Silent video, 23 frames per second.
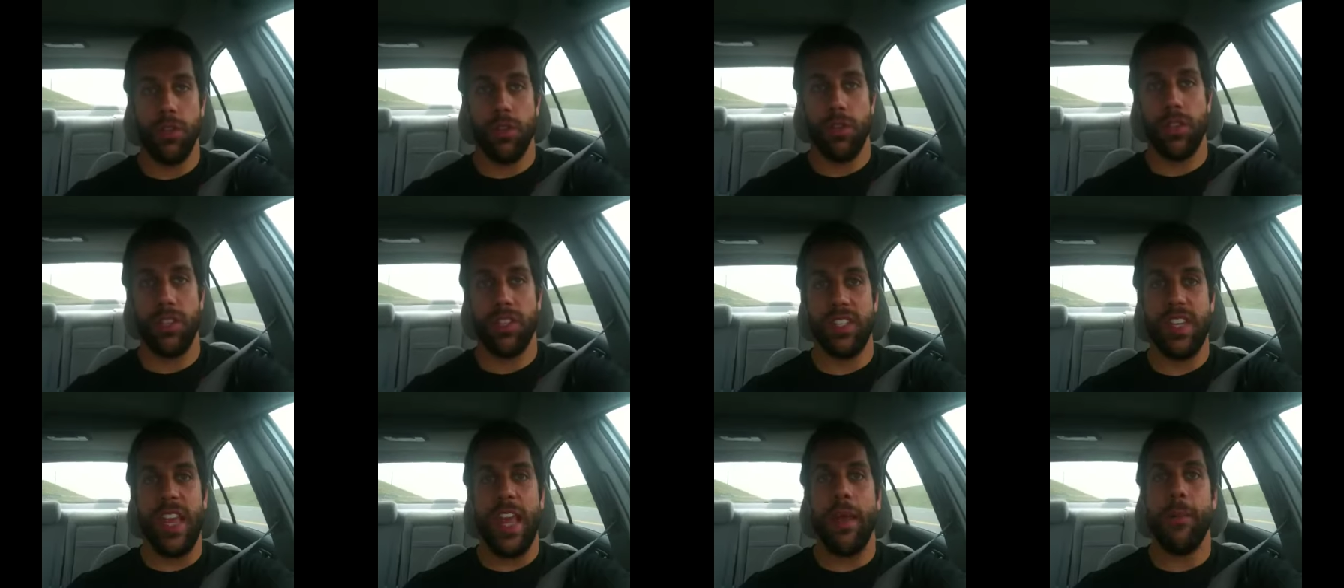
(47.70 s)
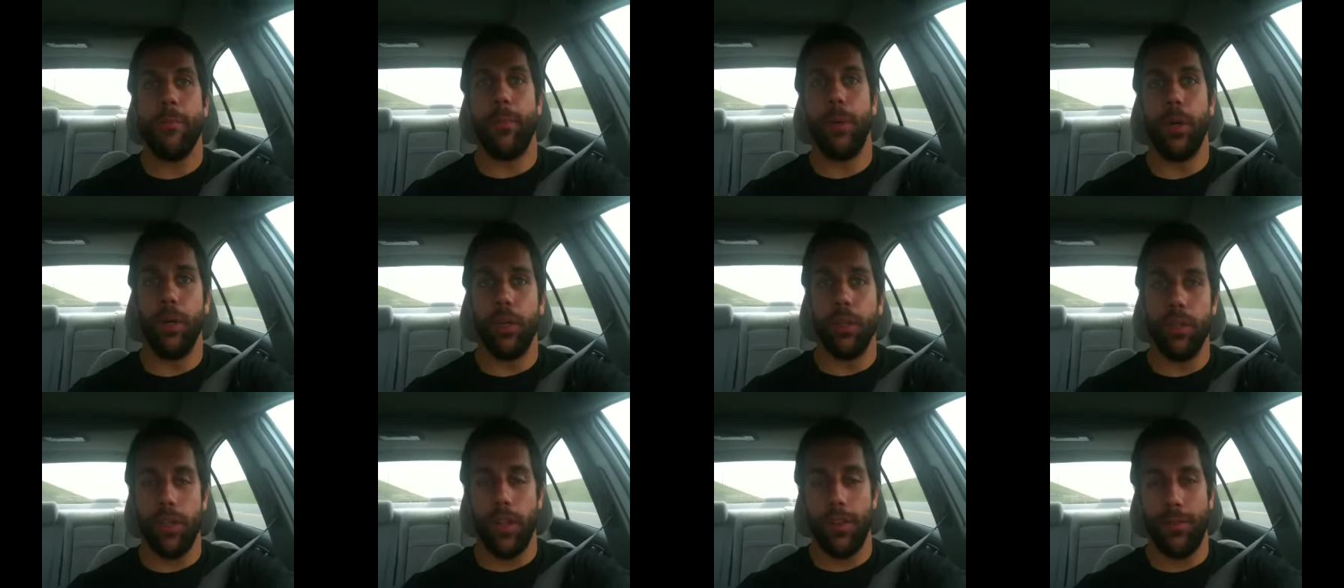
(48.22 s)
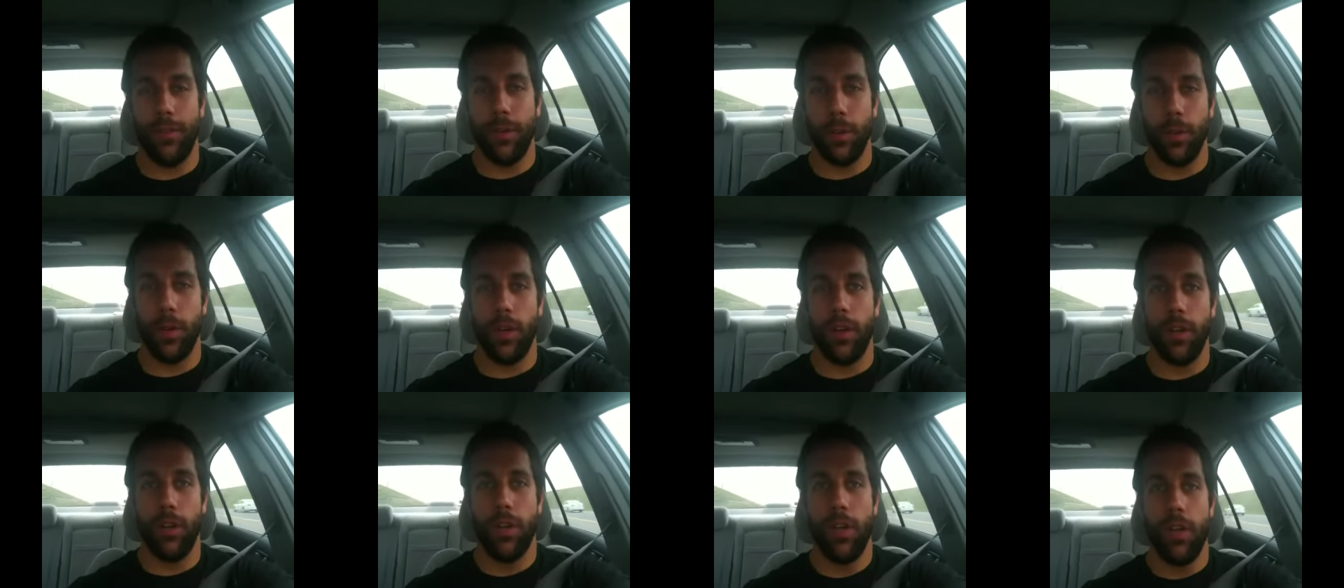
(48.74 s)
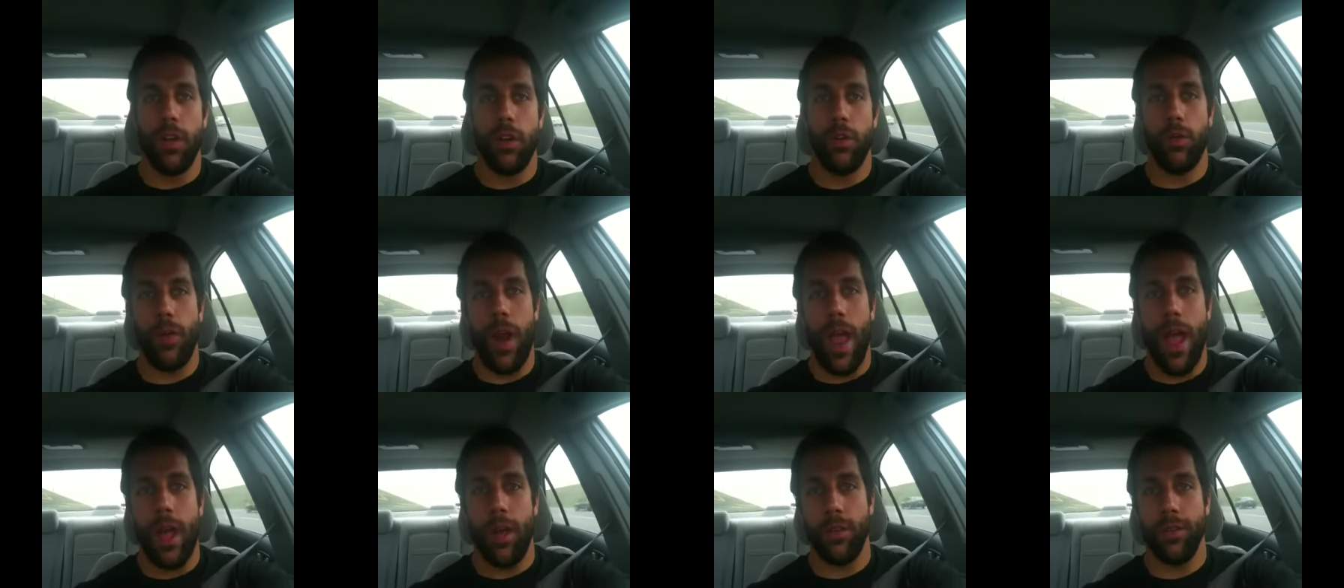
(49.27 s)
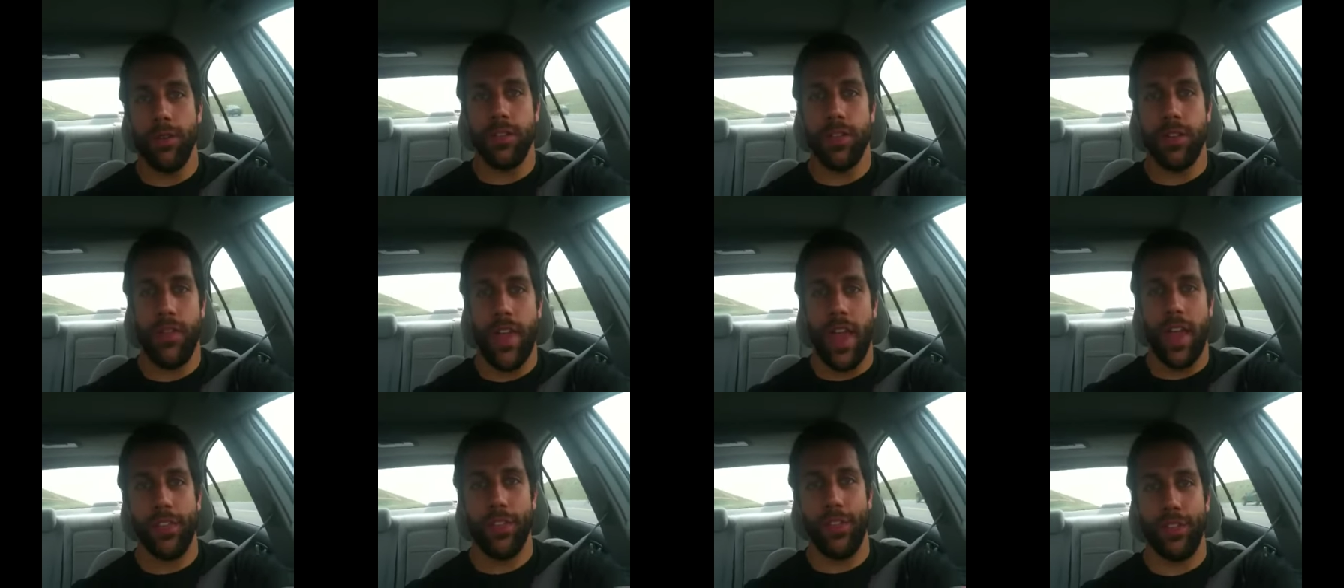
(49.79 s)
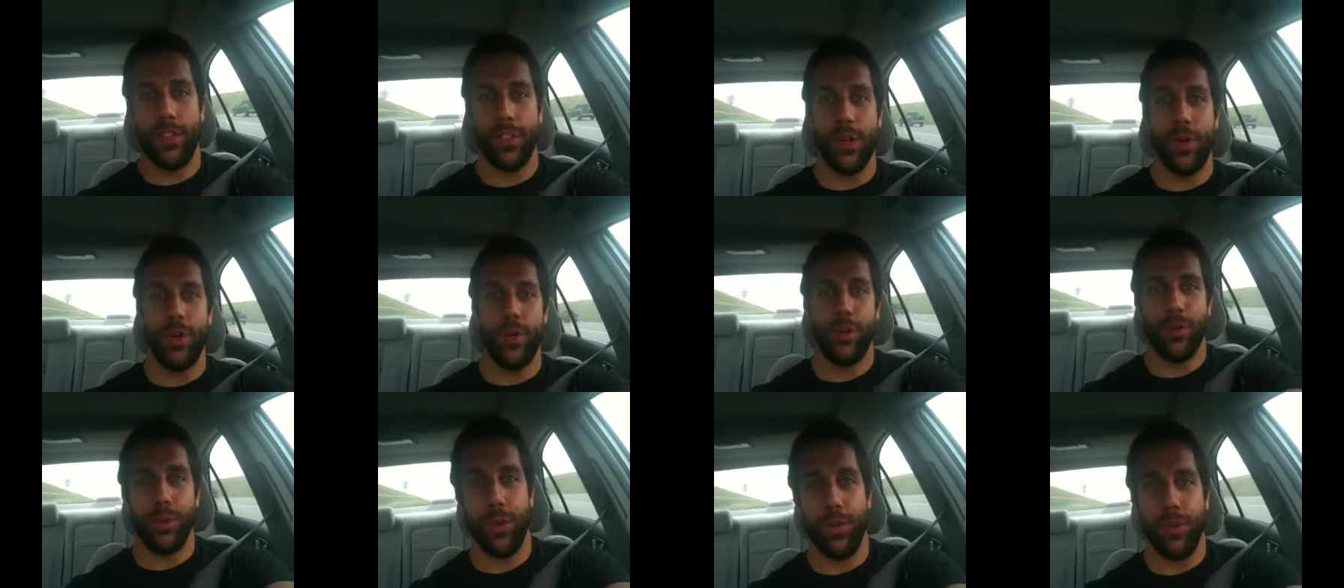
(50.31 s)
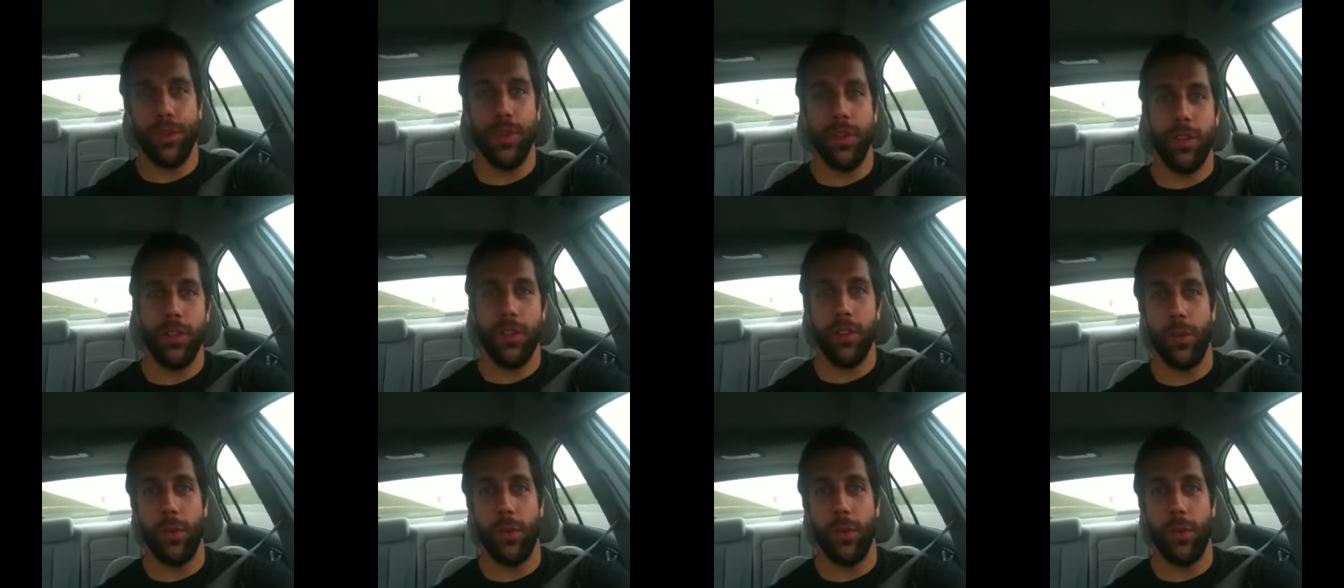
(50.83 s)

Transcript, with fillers: sample, if you will, rounds of athletes going through the,